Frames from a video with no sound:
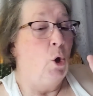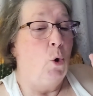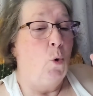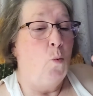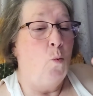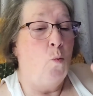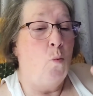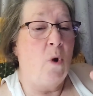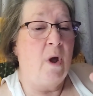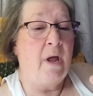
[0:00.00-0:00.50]

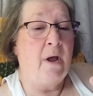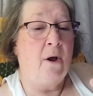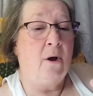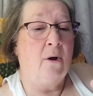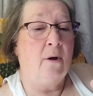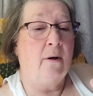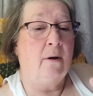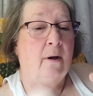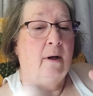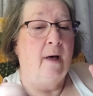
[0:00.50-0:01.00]

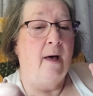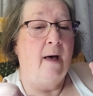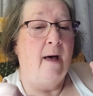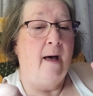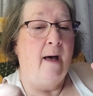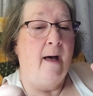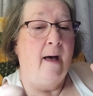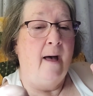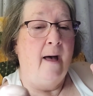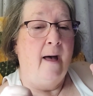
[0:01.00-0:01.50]
where
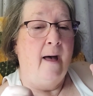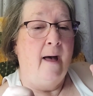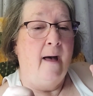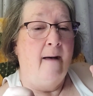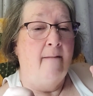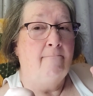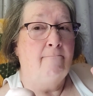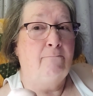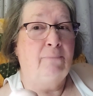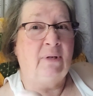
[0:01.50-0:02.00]

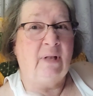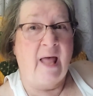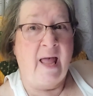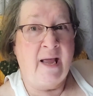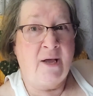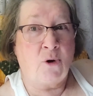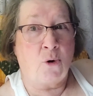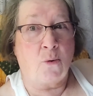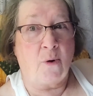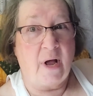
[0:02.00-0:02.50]

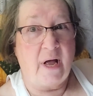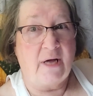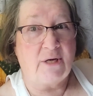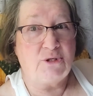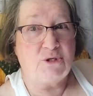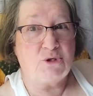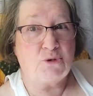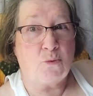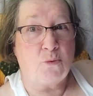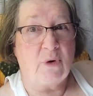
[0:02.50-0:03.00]
black
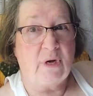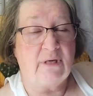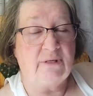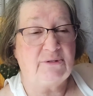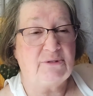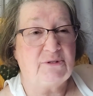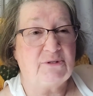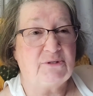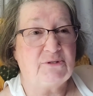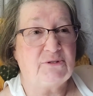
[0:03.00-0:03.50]

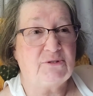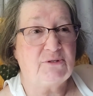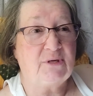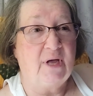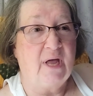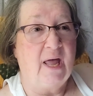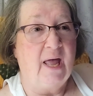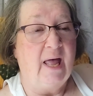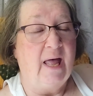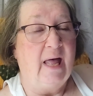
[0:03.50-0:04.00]
graduates
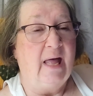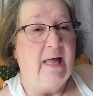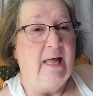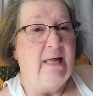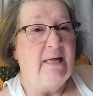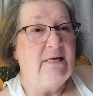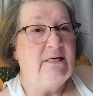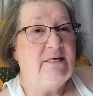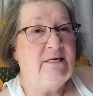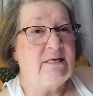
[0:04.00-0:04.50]

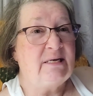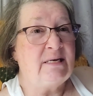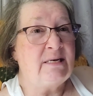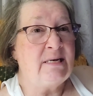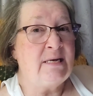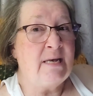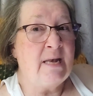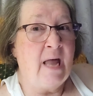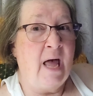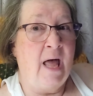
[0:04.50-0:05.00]
did
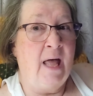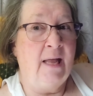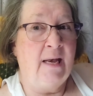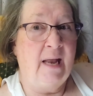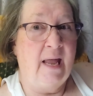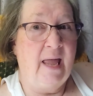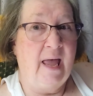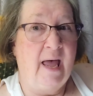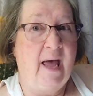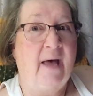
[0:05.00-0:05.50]
not
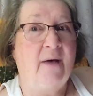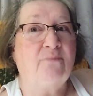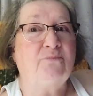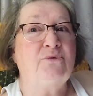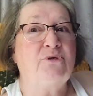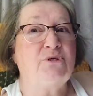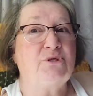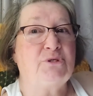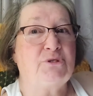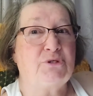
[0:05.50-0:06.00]
have
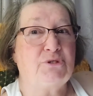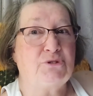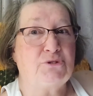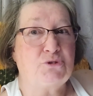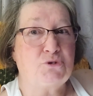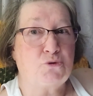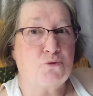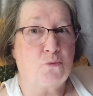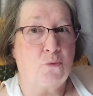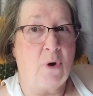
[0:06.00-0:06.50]
to
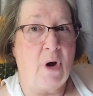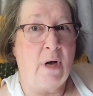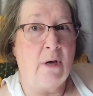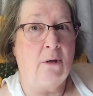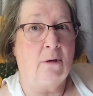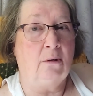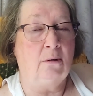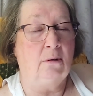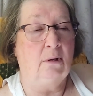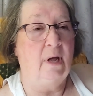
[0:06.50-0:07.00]

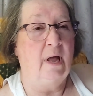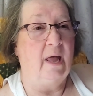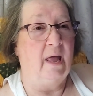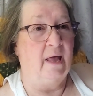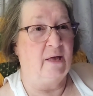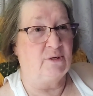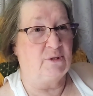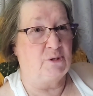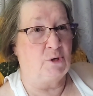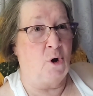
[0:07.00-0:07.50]
struggle
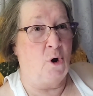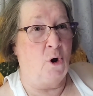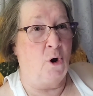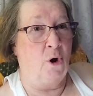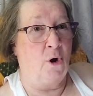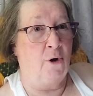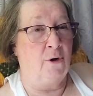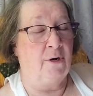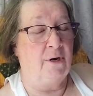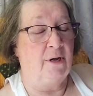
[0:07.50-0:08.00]
as
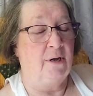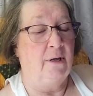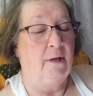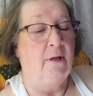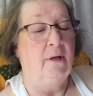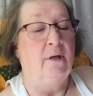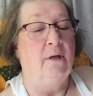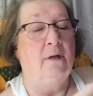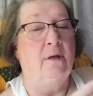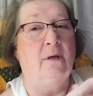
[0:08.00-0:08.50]
hard
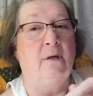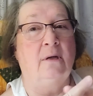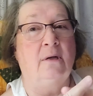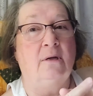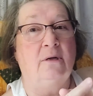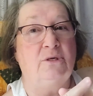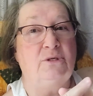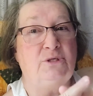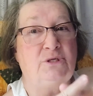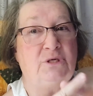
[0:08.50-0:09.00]

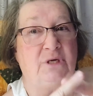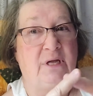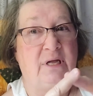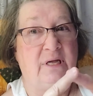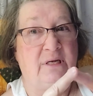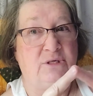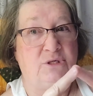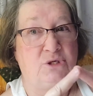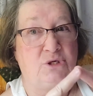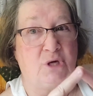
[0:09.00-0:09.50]
to
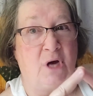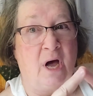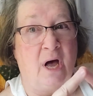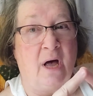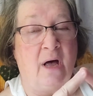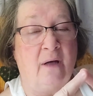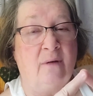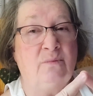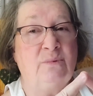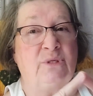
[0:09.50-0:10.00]
get
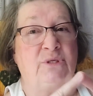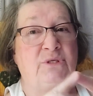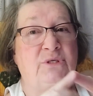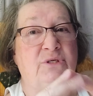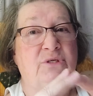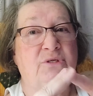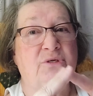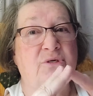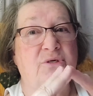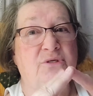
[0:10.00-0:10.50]

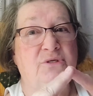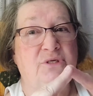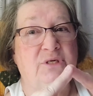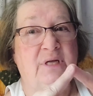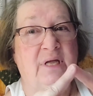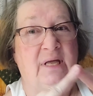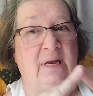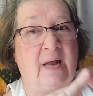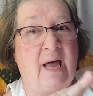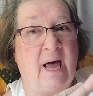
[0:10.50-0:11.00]
jobs, to
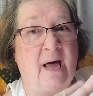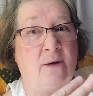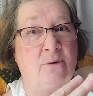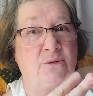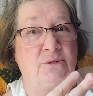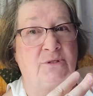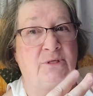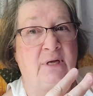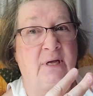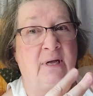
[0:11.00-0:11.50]
get
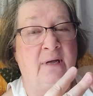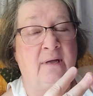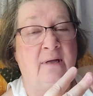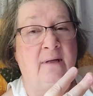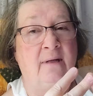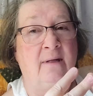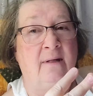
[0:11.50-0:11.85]
housing,